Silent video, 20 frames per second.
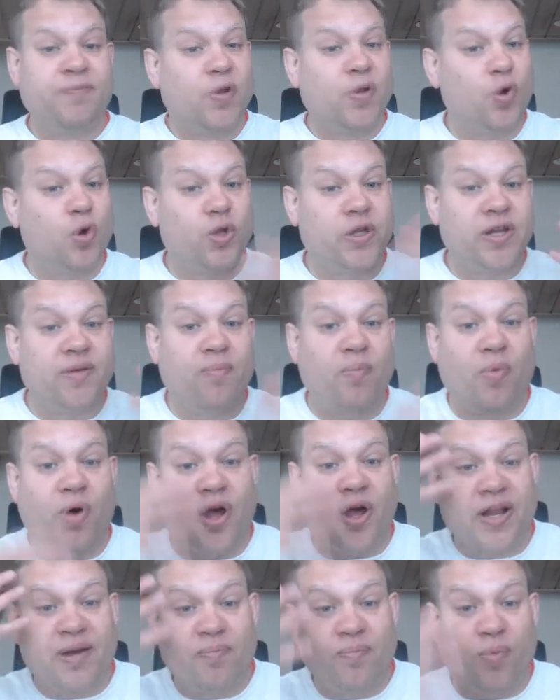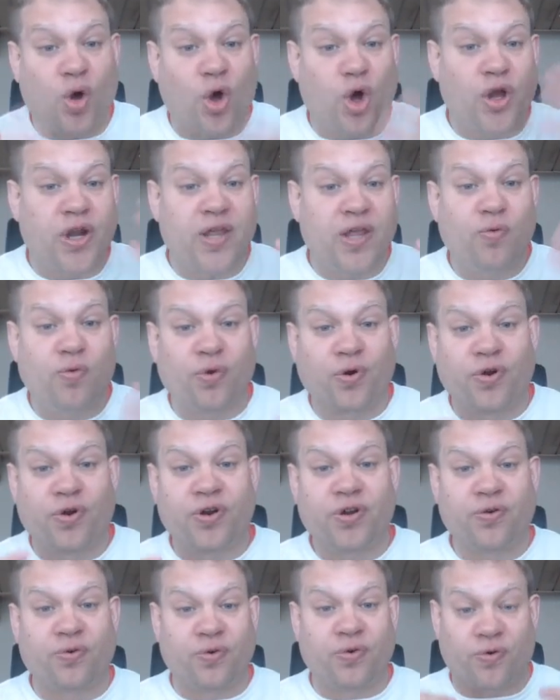call it mind-body
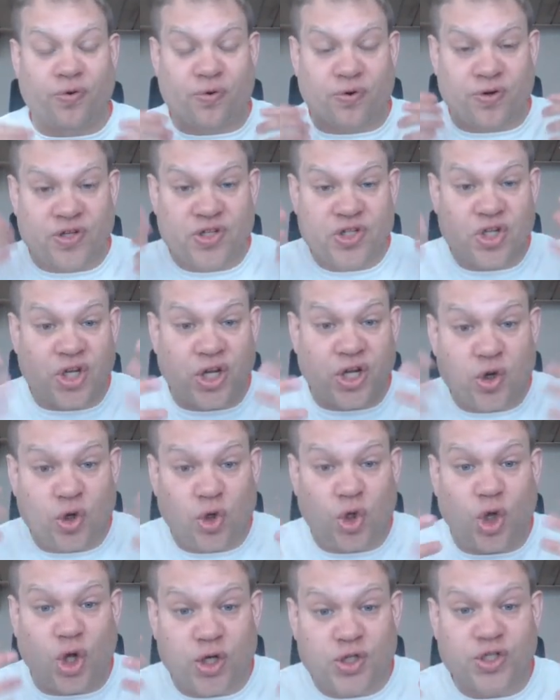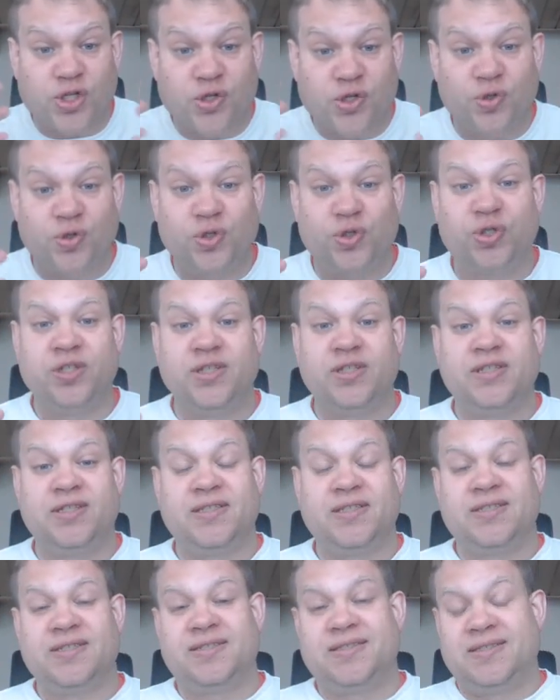work or psychological,
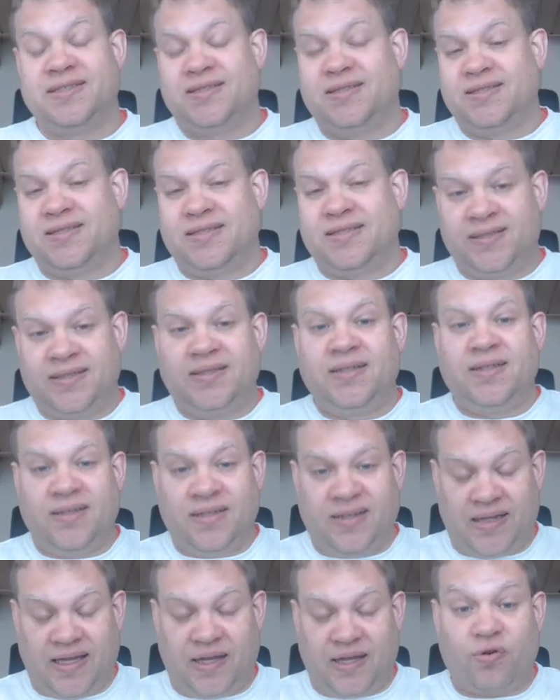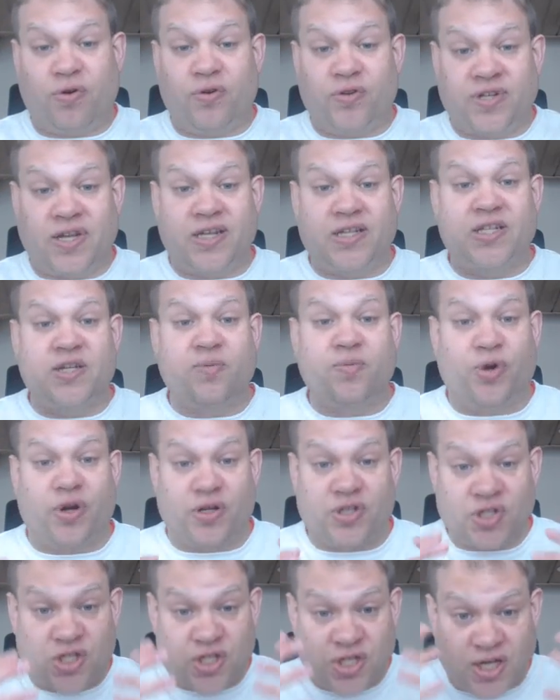in quotation
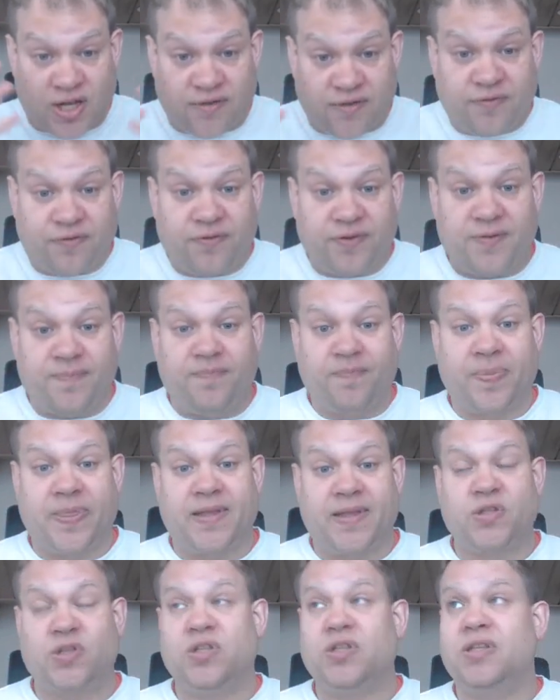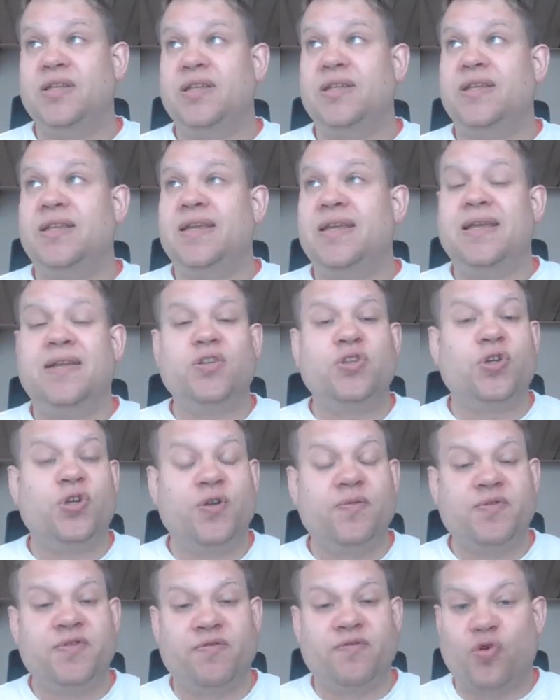marks, stuff in
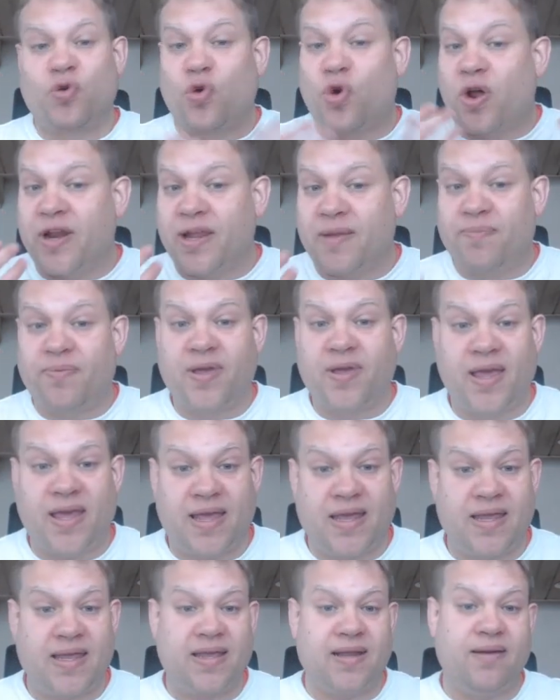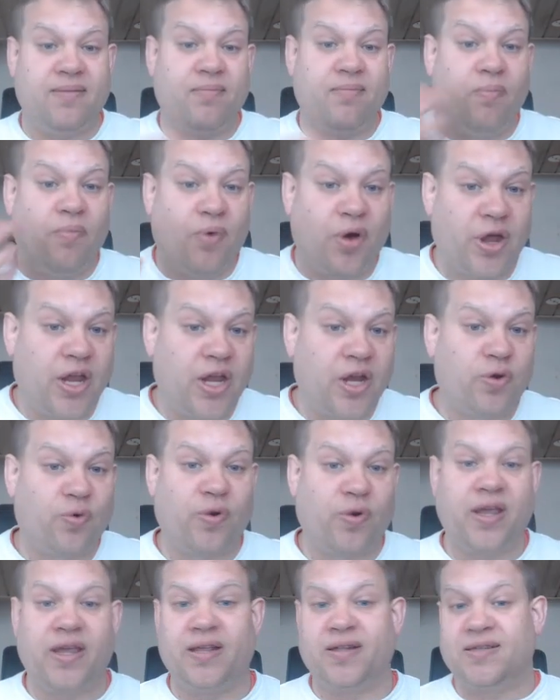terms of chronic pain,
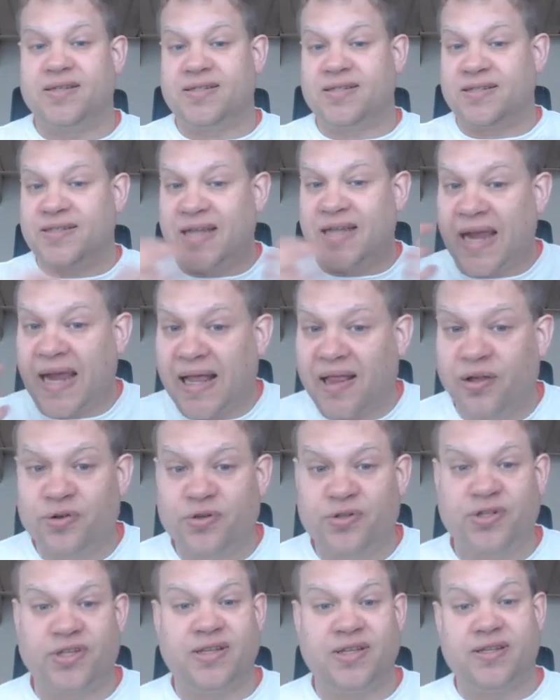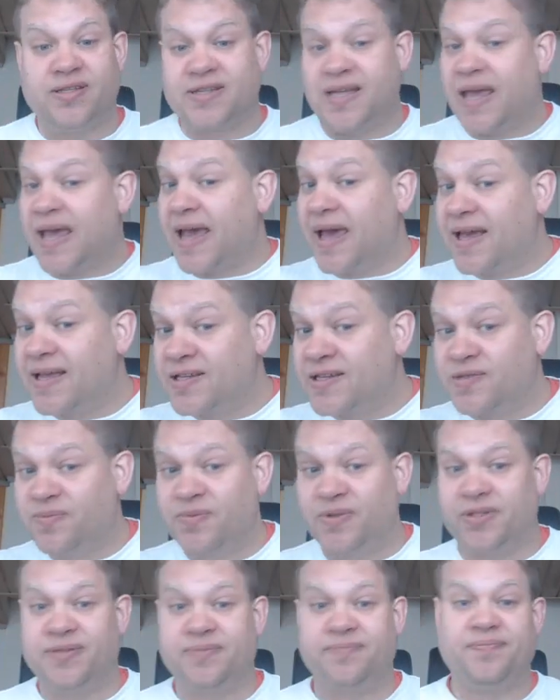migraines, allergies,
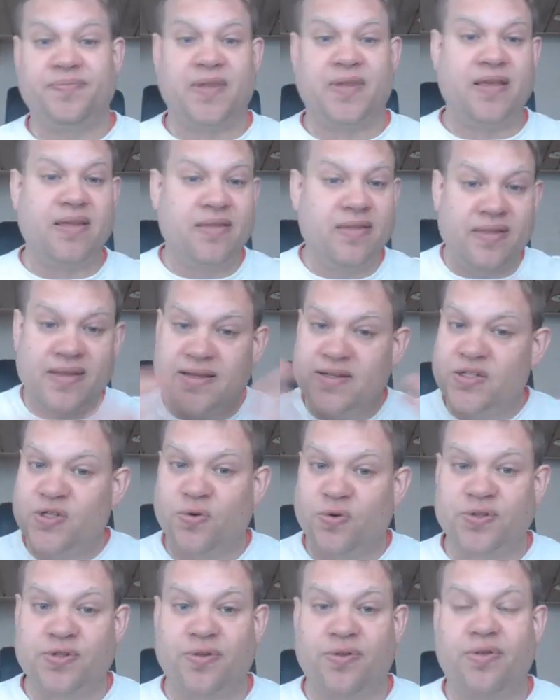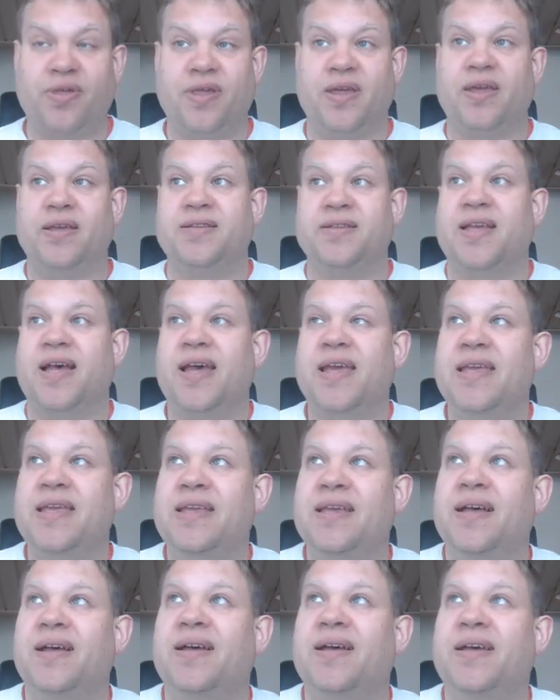asthma, these sorts of things.
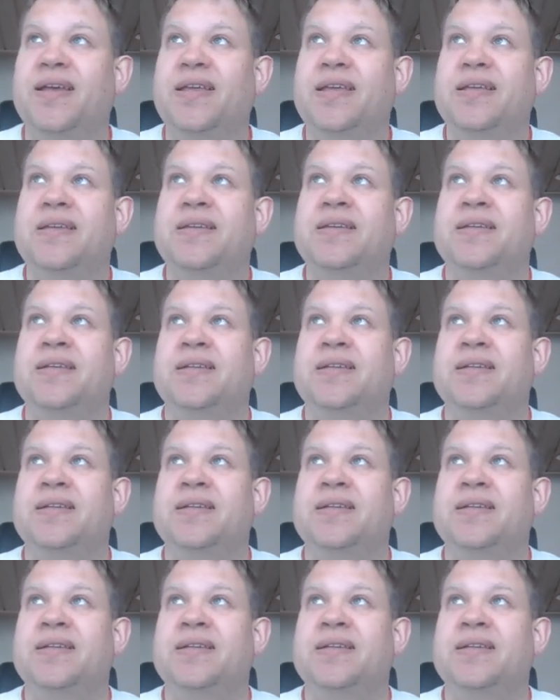I